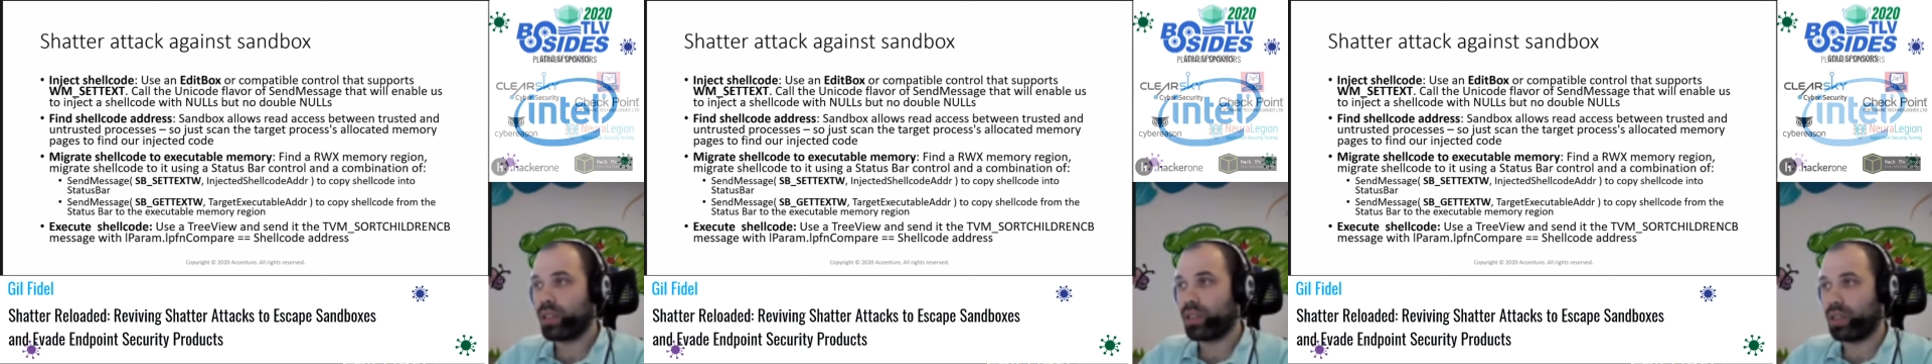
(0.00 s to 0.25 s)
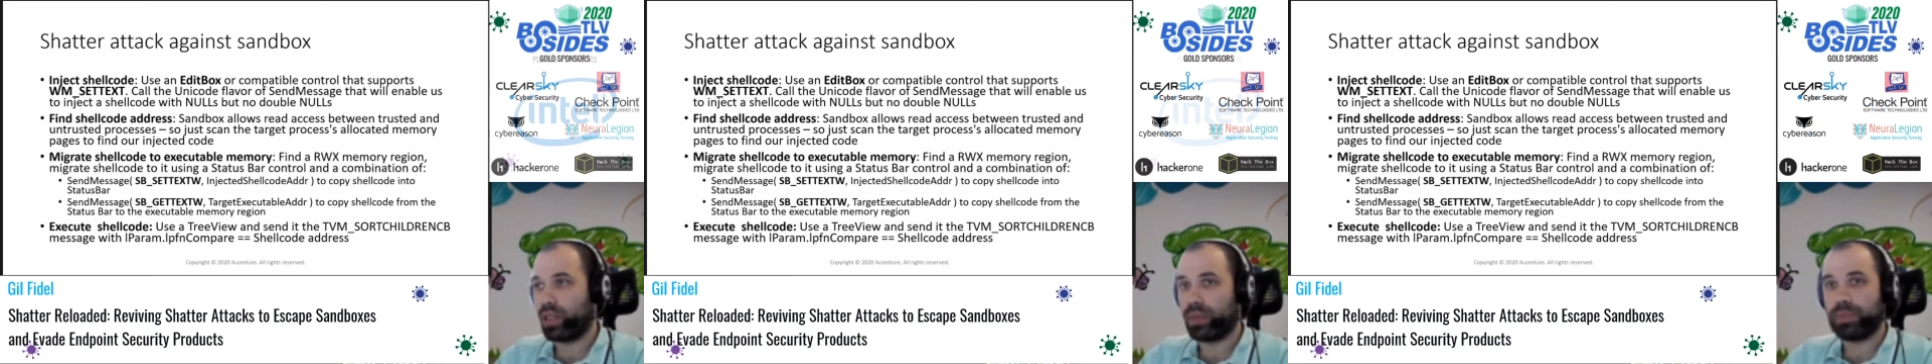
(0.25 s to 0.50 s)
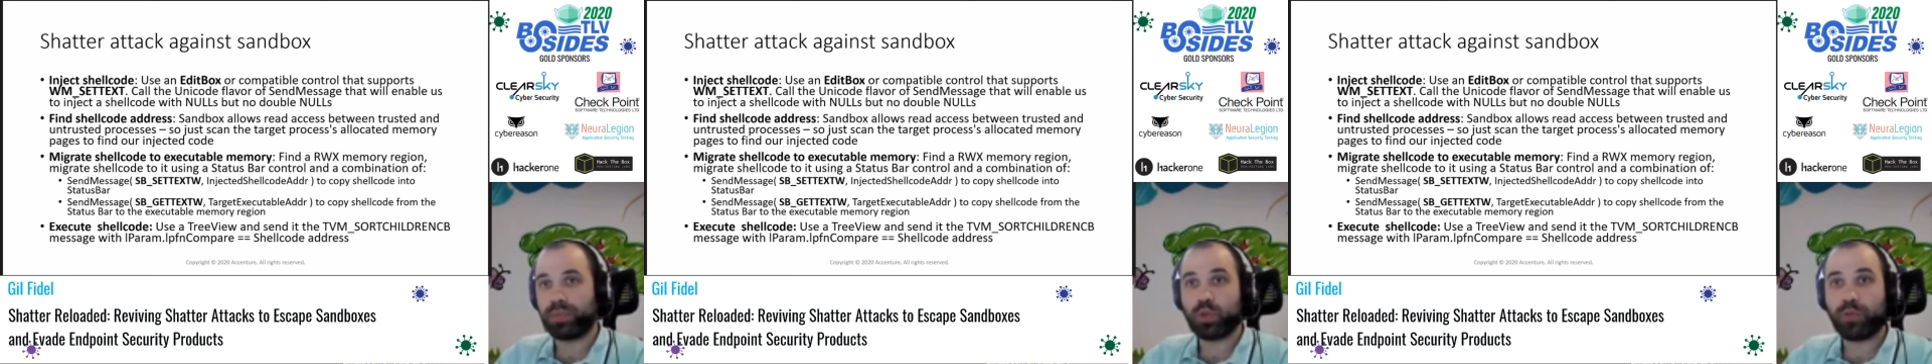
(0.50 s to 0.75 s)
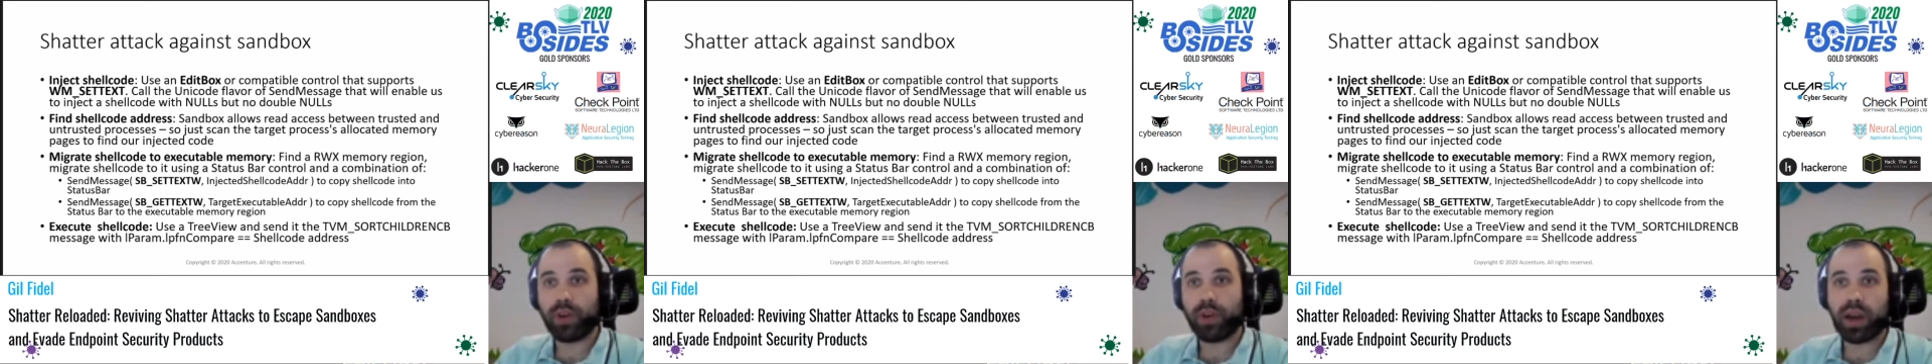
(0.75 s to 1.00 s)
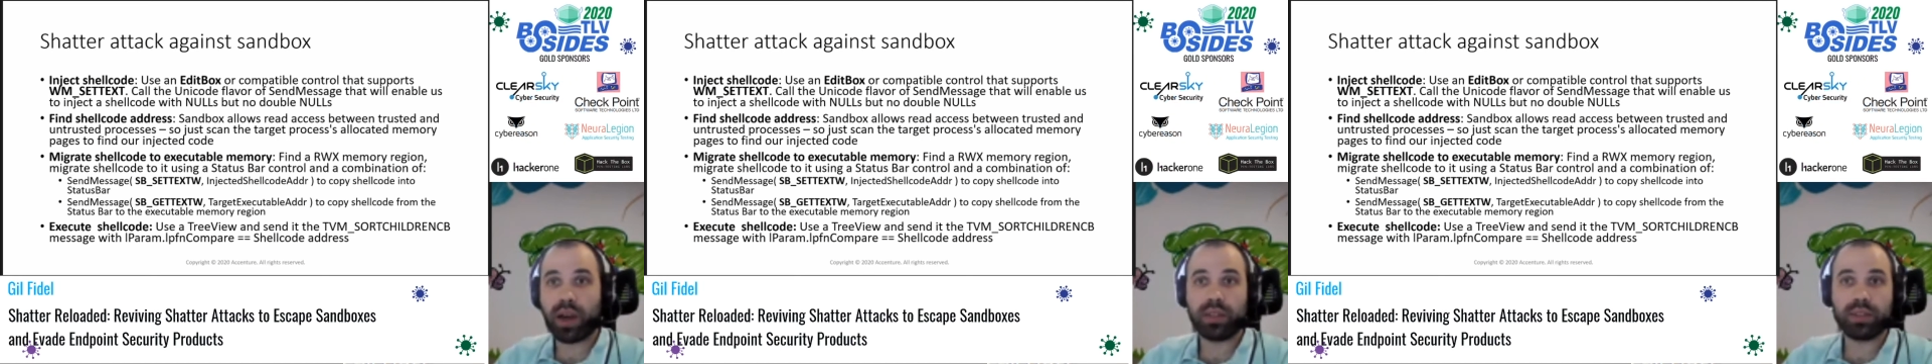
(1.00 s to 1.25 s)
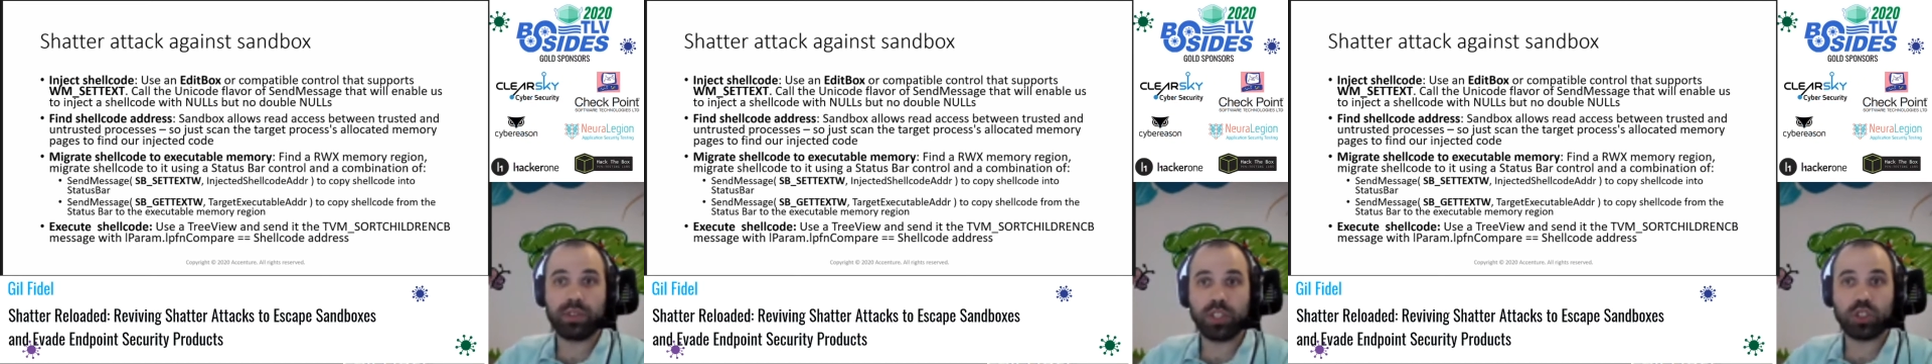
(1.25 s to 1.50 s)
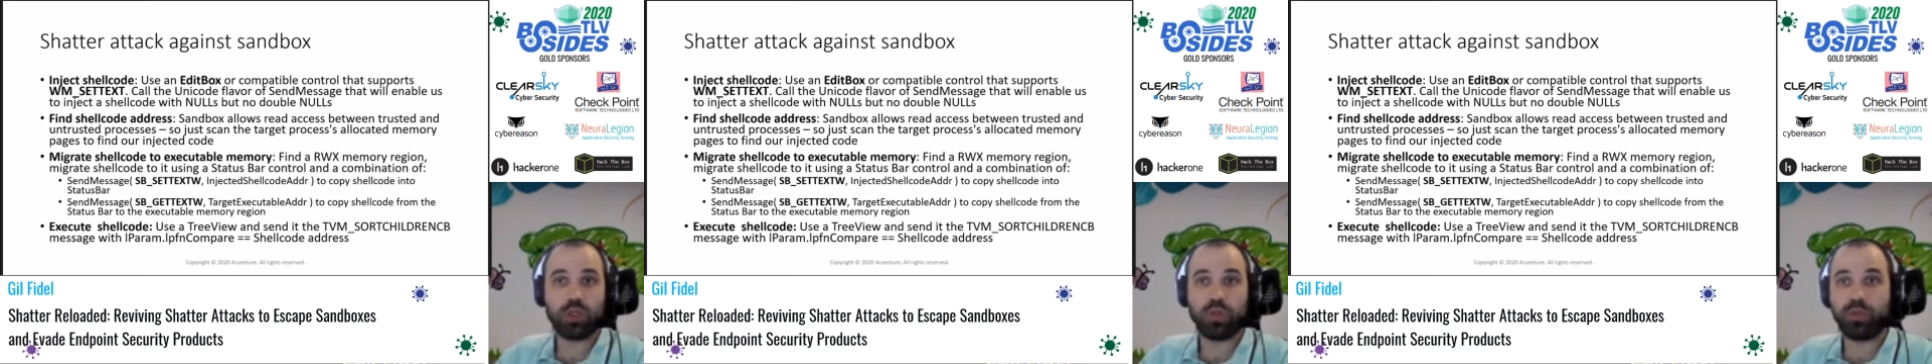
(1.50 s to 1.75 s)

to find the region of